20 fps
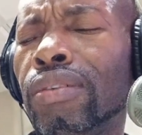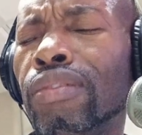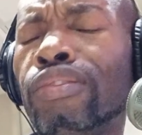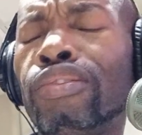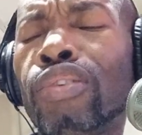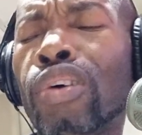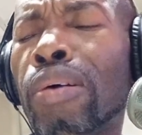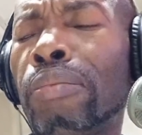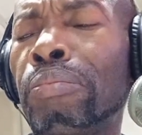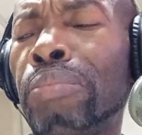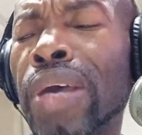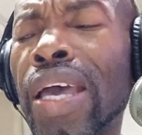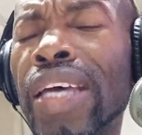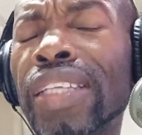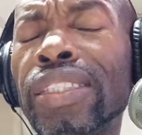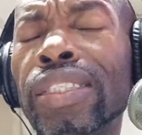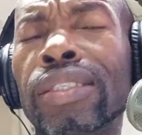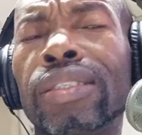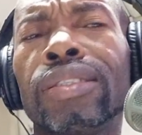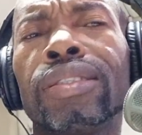for a
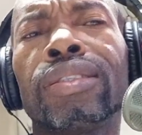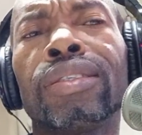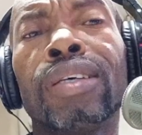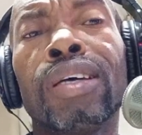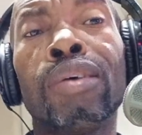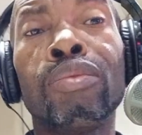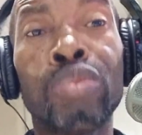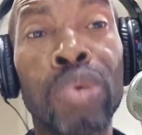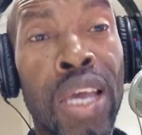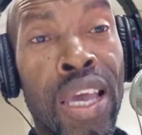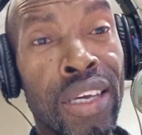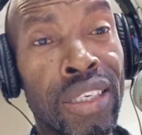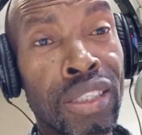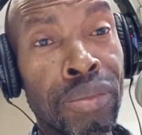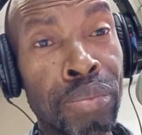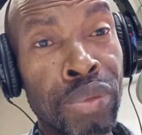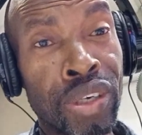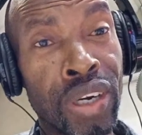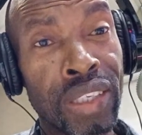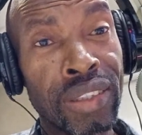penny. We are
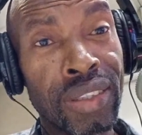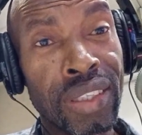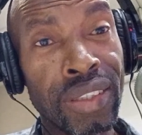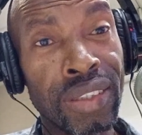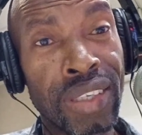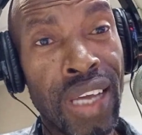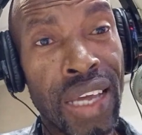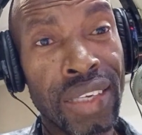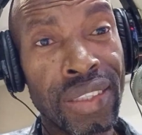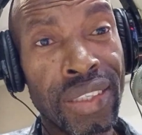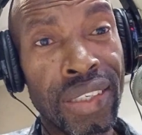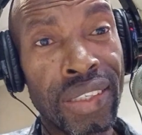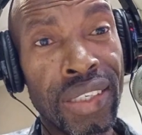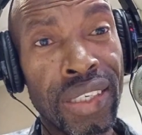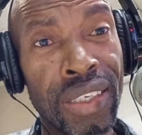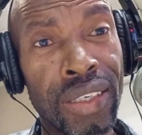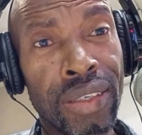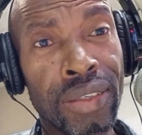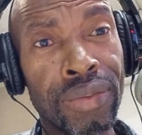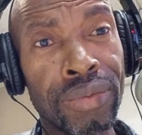experiencing that
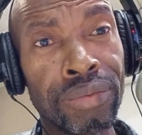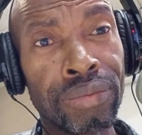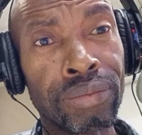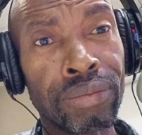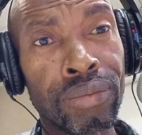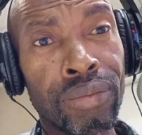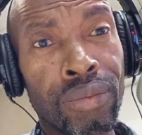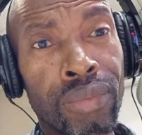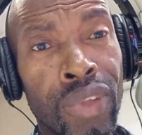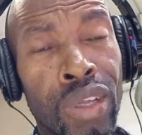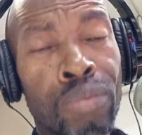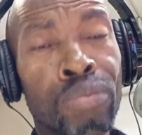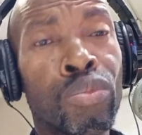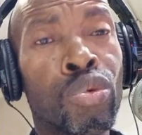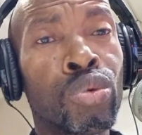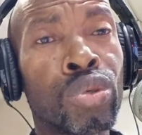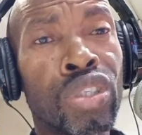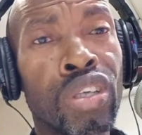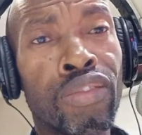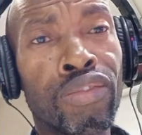today.
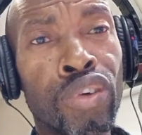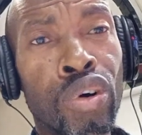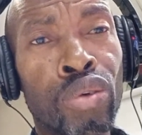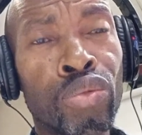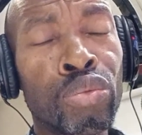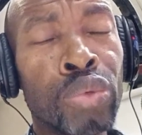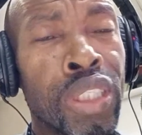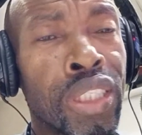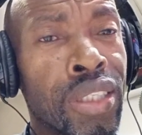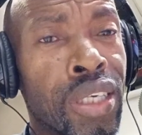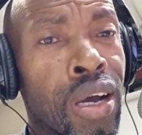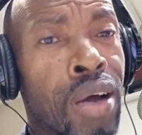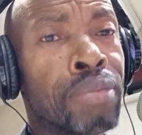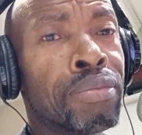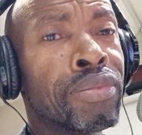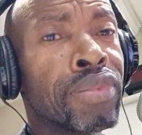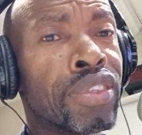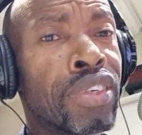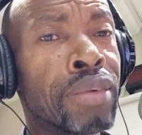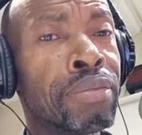Most of our wheat
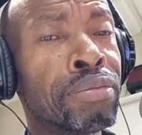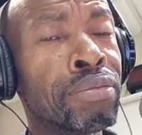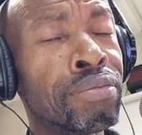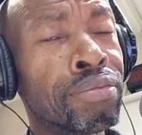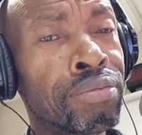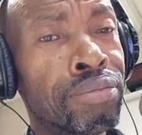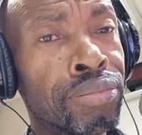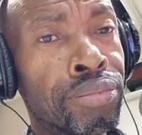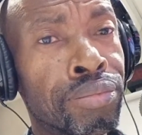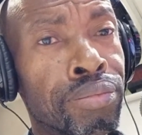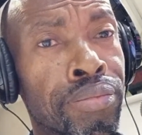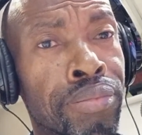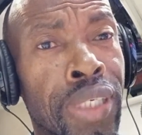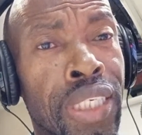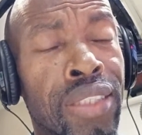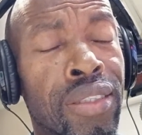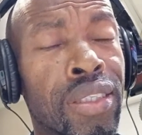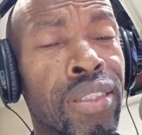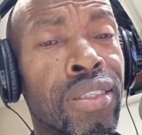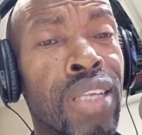comes from
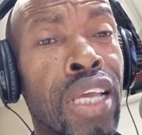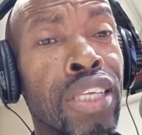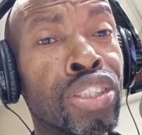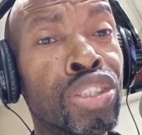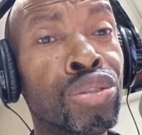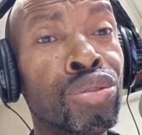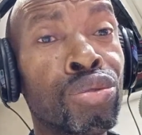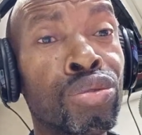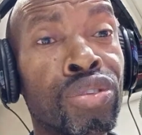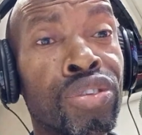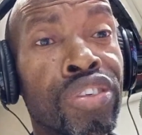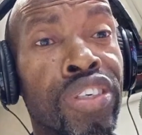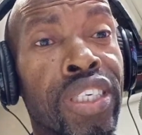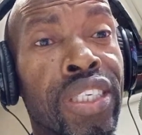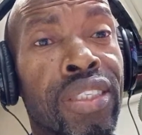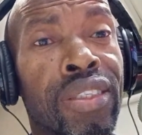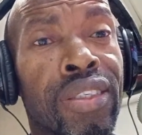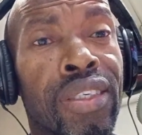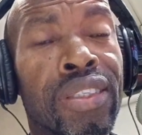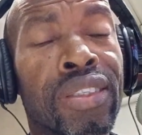places like
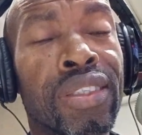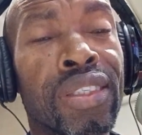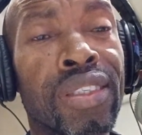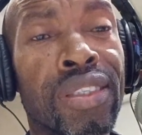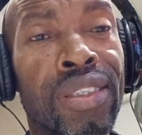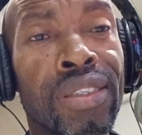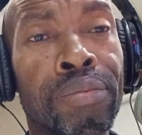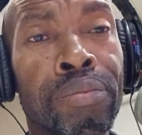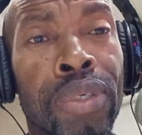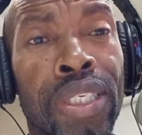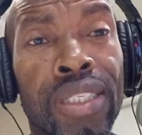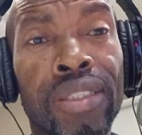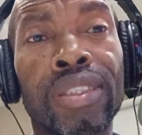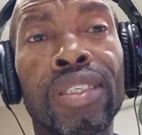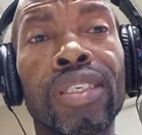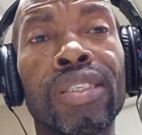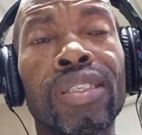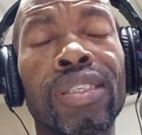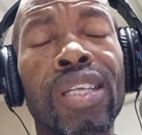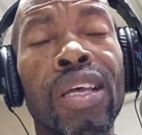Ukraine and these
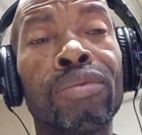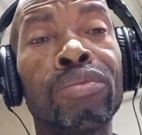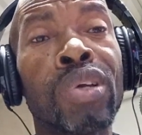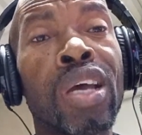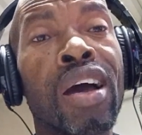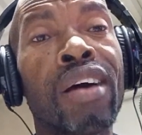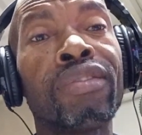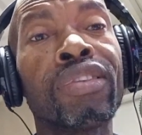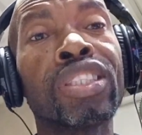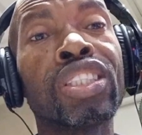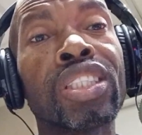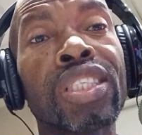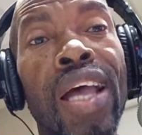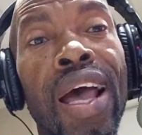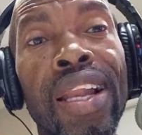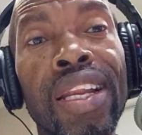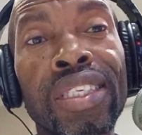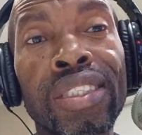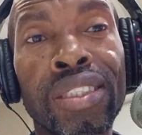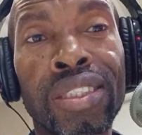places, and we're having
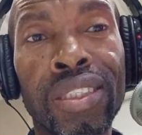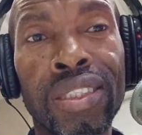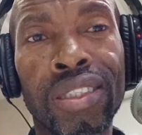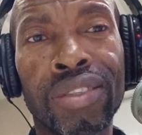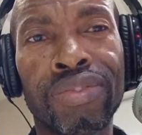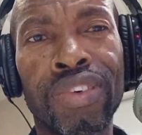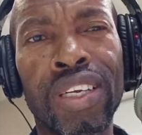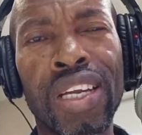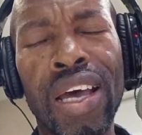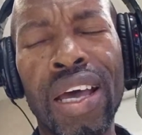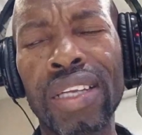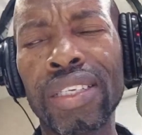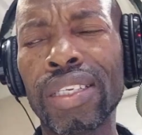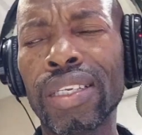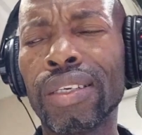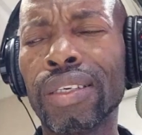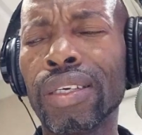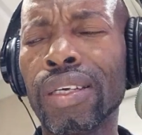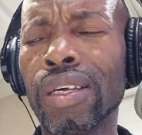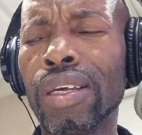challenges for that
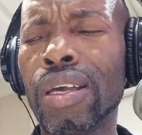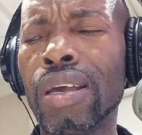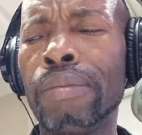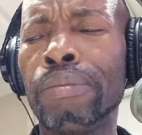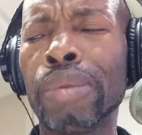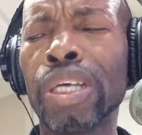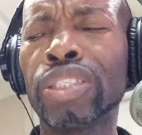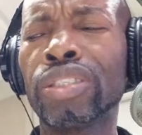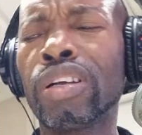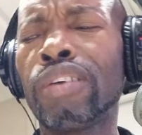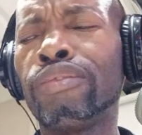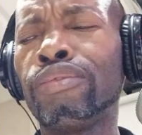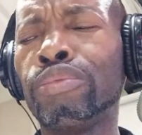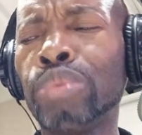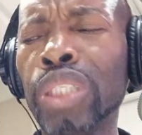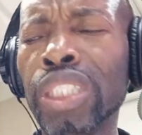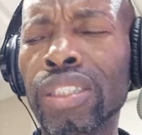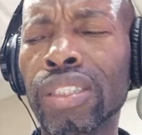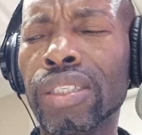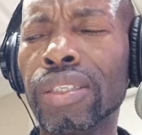measure of
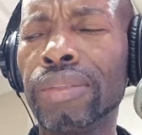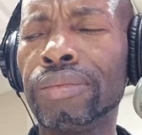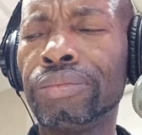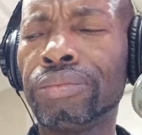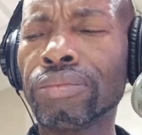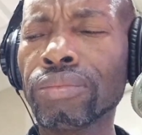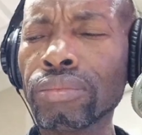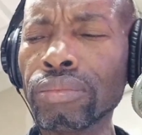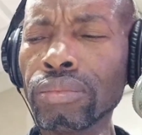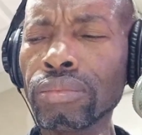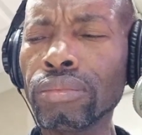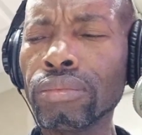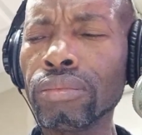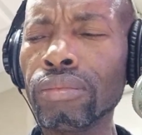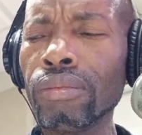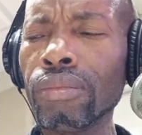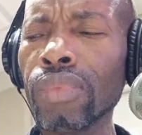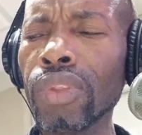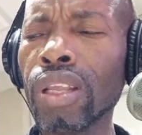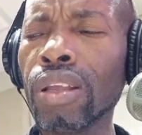wheat
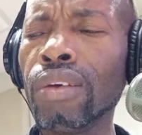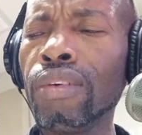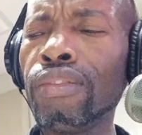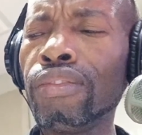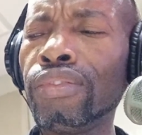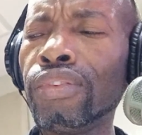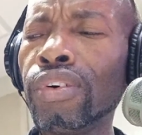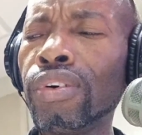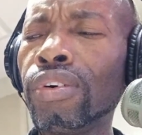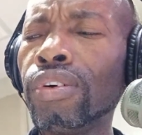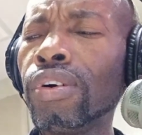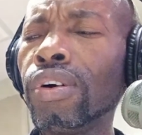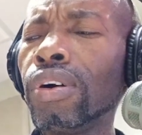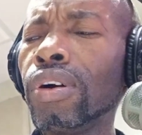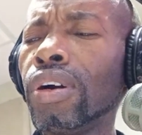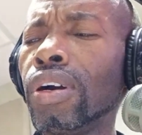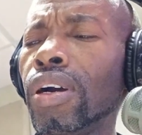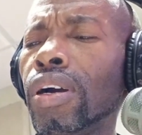for